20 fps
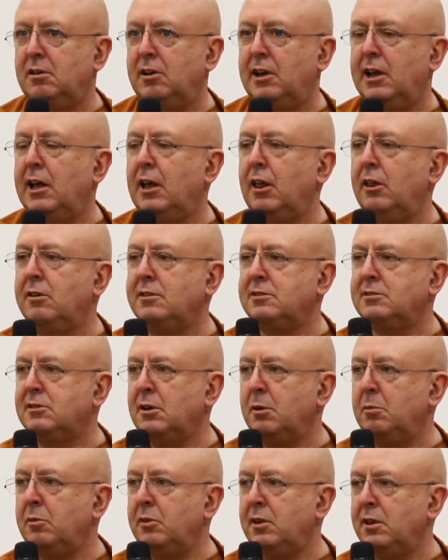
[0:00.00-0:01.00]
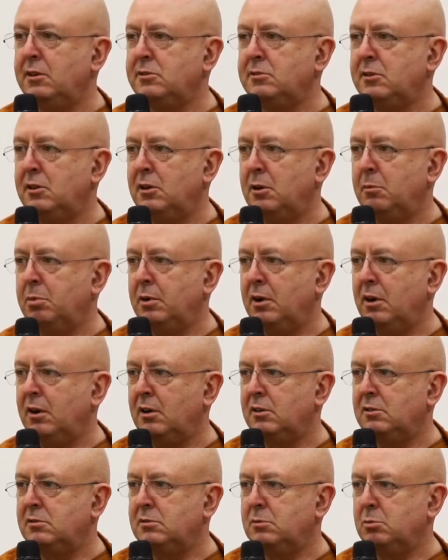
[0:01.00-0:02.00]
Now there's some things in the
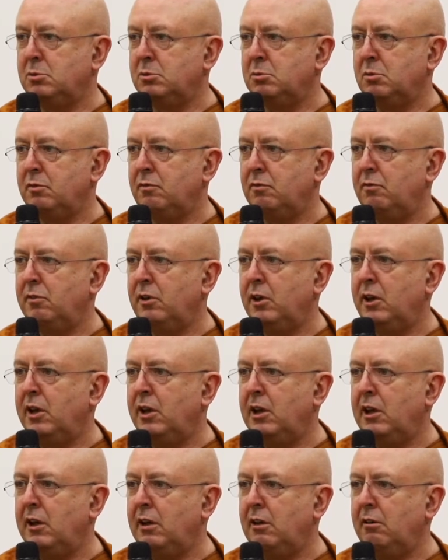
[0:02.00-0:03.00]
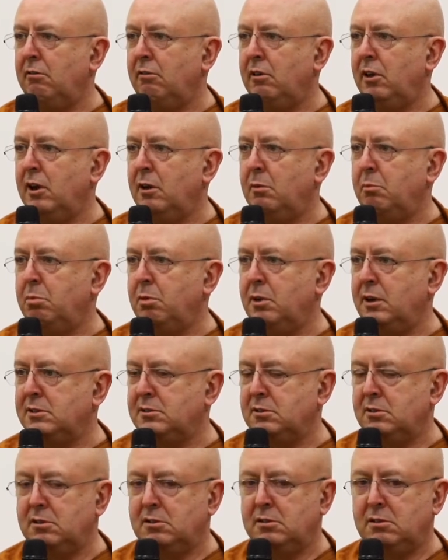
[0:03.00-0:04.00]
past which were very
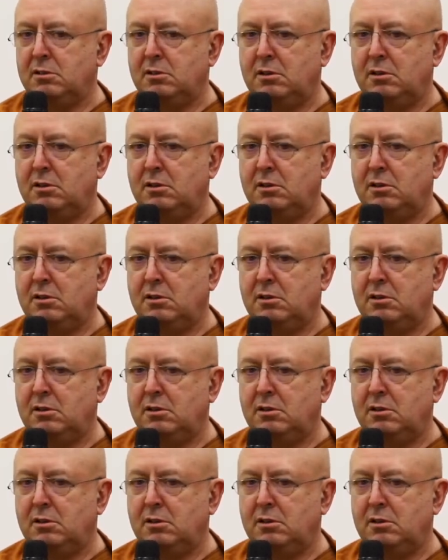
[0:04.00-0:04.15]
unpleasant.